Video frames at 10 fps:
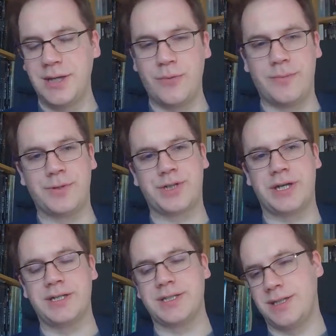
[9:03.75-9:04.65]
One more
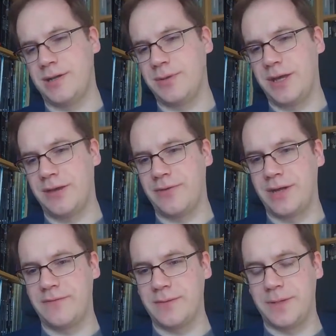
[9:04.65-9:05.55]
chance, and then I'll be getting
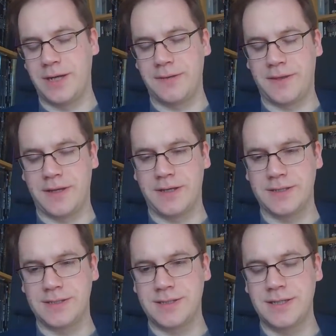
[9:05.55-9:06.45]
ready for the
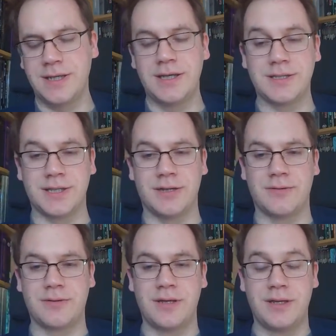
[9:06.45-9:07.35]
Pathcast.
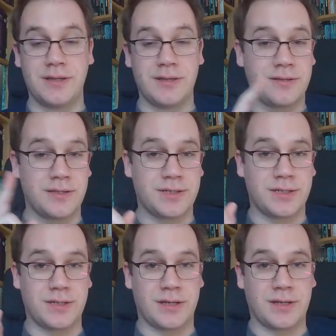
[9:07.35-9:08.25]
So the, t
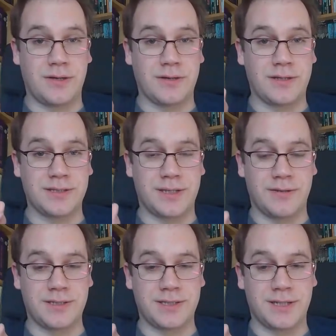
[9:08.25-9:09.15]
the clock is
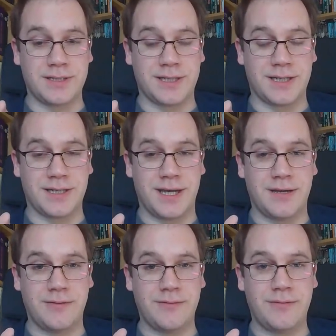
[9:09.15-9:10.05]
going to start ticking
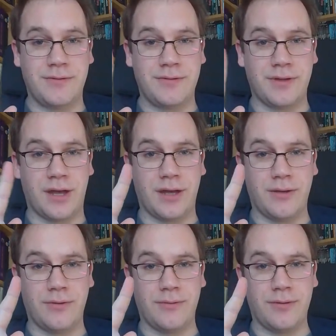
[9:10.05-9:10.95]
down,
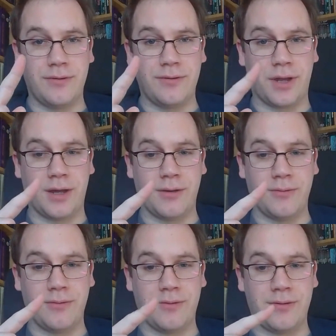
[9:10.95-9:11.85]
down,
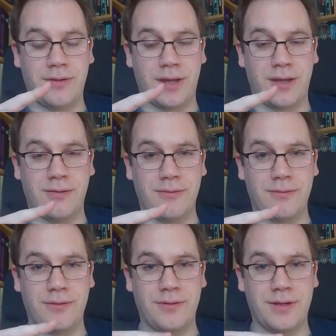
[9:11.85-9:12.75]
down,
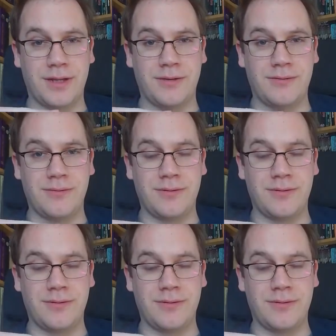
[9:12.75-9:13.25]
down, down.